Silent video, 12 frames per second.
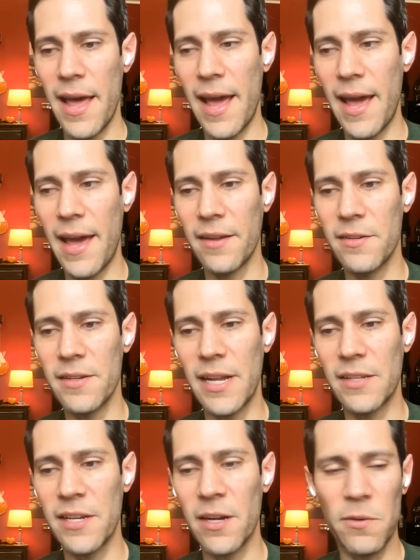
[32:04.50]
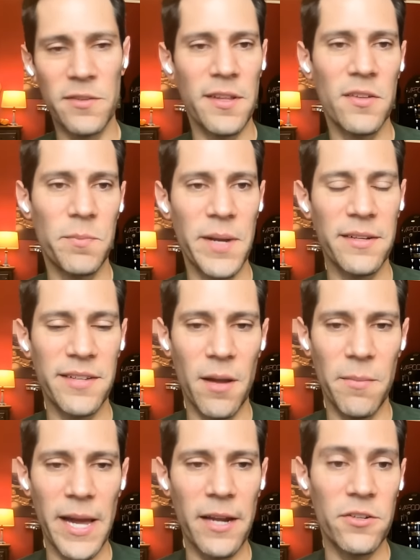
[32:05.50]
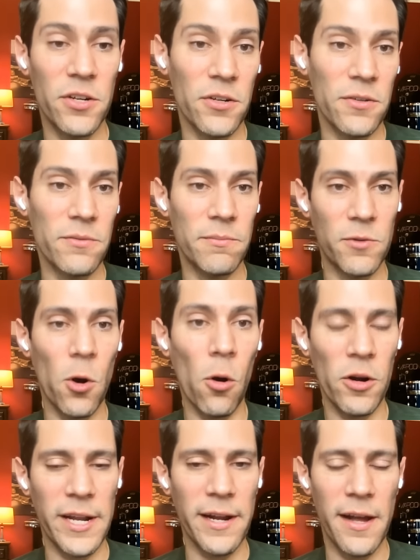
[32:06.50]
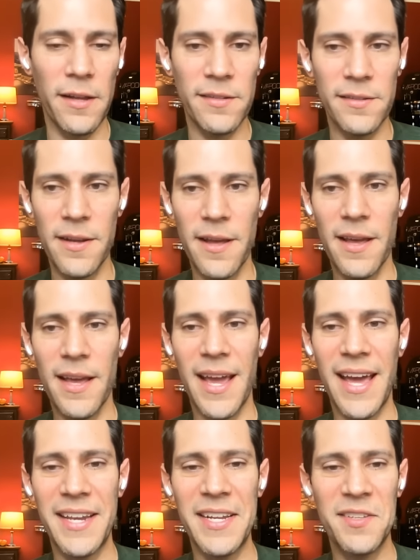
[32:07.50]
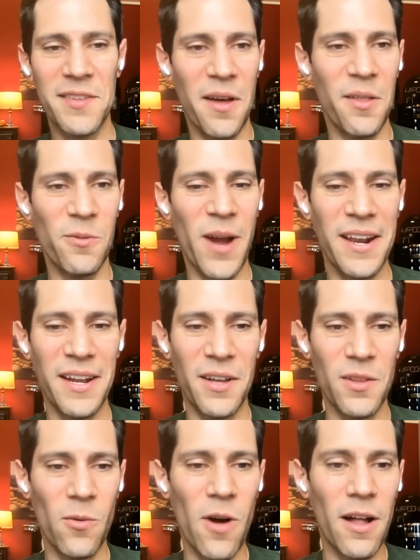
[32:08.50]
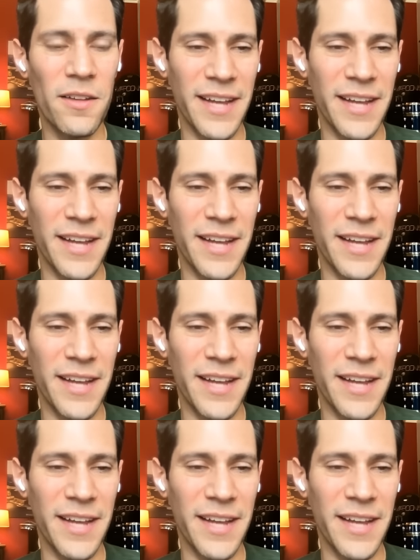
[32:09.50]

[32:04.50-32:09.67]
And here was this big-time manager courting us, and he saw the writing on the wall.